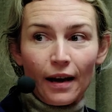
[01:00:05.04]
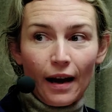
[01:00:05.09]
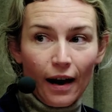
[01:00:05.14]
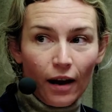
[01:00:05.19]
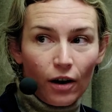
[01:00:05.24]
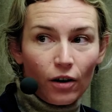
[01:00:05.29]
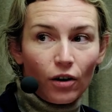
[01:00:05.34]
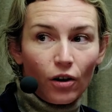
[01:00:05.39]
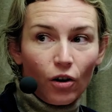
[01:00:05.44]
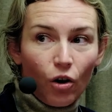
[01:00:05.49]

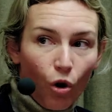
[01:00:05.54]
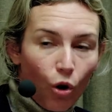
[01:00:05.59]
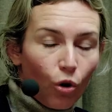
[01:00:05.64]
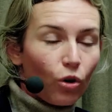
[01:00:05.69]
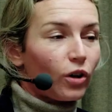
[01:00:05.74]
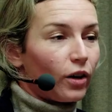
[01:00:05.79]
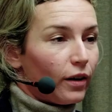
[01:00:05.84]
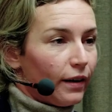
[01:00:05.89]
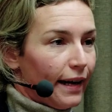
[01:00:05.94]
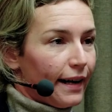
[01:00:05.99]
are
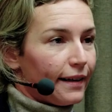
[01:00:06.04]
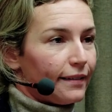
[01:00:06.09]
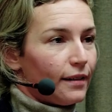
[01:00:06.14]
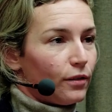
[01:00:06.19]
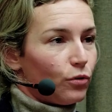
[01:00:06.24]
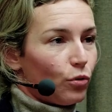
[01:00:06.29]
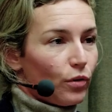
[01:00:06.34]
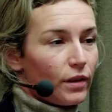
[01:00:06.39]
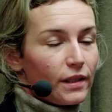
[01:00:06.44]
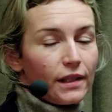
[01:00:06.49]
all
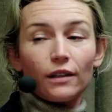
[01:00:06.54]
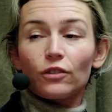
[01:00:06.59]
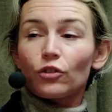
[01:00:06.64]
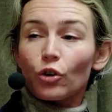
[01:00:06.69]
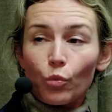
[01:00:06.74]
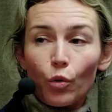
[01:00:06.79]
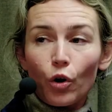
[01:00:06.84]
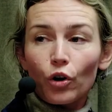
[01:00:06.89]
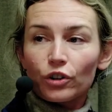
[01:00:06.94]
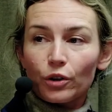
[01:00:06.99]
connected to these
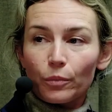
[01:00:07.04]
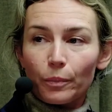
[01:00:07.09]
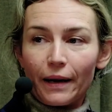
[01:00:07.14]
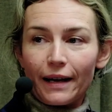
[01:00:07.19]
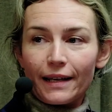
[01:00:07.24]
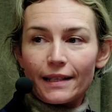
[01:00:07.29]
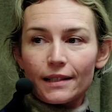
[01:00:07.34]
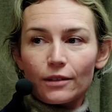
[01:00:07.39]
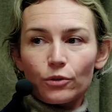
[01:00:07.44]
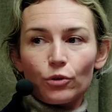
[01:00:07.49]
interwar
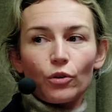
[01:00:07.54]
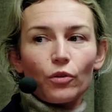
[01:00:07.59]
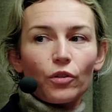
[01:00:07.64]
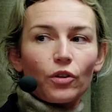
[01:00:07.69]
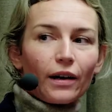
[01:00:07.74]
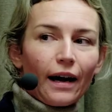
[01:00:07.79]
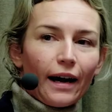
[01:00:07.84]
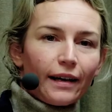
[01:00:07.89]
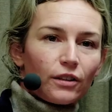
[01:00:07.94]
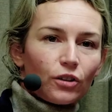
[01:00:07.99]
debates, you know,
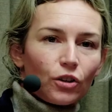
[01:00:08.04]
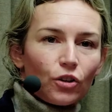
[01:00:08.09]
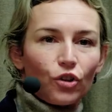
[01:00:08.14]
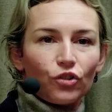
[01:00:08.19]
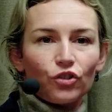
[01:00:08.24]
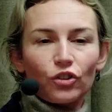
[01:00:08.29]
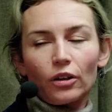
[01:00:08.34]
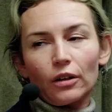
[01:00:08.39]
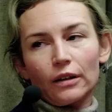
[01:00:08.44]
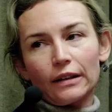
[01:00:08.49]
the
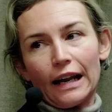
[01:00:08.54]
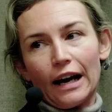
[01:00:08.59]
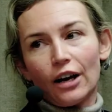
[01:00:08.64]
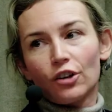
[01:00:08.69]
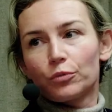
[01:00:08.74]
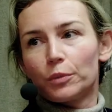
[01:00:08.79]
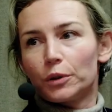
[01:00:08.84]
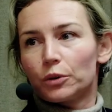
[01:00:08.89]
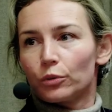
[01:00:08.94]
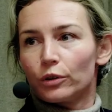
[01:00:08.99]
ideological
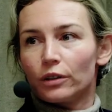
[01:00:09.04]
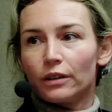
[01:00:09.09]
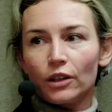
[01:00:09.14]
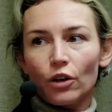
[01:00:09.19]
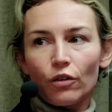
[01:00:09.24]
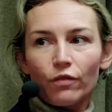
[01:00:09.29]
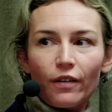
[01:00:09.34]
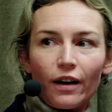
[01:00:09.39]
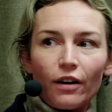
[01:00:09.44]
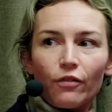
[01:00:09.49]
clash between
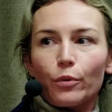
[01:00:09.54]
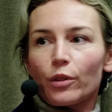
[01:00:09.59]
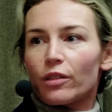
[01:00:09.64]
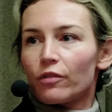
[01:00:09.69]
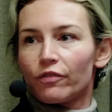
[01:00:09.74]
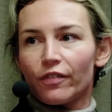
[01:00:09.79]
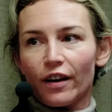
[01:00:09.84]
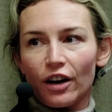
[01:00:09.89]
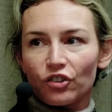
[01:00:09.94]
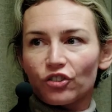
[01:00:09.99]

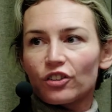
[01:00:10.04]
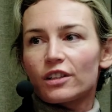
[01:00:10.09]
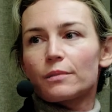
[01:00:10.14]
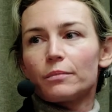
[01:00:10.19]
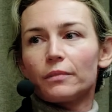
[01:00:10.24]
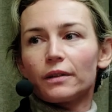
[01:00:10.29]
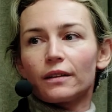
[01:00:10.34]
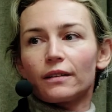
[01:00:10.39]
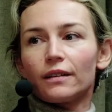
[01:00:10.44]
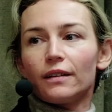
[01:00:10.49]
within
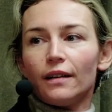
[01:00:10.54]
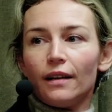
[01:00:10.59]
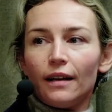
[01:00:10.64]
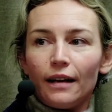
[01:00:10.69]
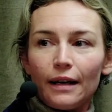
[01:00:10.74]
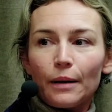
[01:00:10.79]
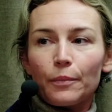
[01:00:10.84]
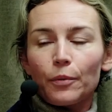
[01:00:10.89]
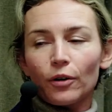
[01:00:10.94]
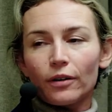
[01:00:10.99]
fascism and
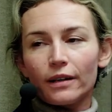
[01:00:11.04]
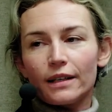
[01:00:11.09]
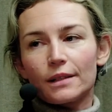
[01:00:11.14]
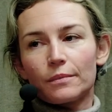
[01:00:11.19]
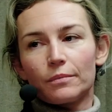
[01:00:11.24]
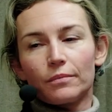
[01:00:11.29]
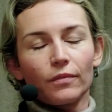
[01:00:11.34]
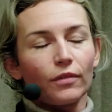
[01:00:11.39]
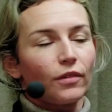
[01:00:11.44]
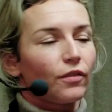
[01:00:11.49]

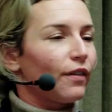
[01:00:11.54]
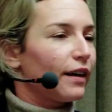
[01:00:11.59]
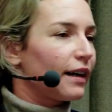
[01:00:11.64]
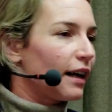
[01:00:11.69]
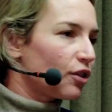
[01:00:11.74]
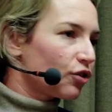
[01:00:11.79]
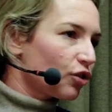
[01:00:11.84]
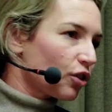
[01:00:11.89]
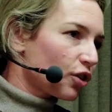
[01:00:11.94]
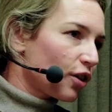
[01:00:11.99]
liberalism, the
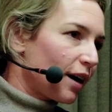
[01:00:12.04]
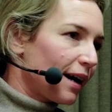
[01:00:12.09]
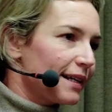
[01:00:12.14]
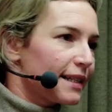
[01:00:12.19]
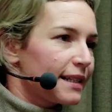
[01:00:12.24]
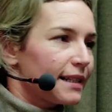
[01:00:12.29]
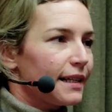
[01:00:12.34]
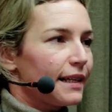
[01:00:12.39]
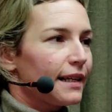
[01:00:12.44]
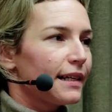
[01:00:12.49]
financial
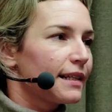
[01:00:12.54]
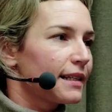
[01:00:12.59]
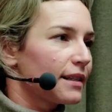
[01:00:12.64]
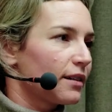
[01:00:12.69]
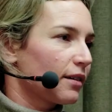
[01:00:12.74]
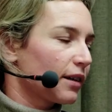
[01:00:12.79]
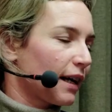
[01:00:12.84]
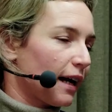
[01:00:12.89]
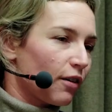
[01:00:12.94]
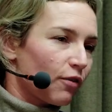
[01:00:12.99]
crisis,
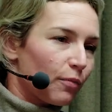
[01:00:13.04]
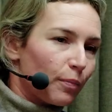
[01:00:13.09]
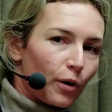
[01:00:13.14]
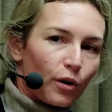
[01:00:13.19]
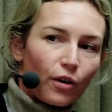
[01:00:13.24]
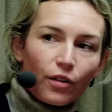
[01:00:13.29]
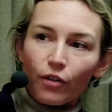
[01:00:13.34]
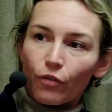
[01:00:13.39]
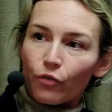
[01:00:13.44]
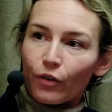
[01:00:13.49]
the kind of
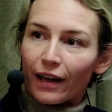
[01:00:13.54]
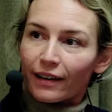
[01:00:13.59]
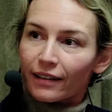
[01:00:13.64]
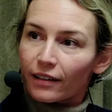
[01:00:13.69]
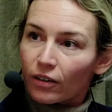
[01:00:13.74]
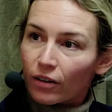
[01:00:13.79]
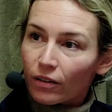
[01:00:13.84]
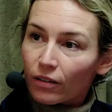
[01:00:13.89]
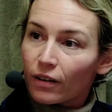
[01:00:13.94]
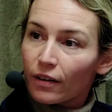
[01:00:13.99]
birth of
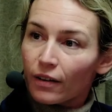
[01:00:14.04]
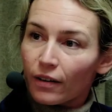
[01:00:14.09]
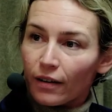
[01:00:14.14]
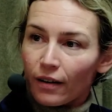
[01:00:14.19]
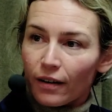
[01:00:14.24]
radical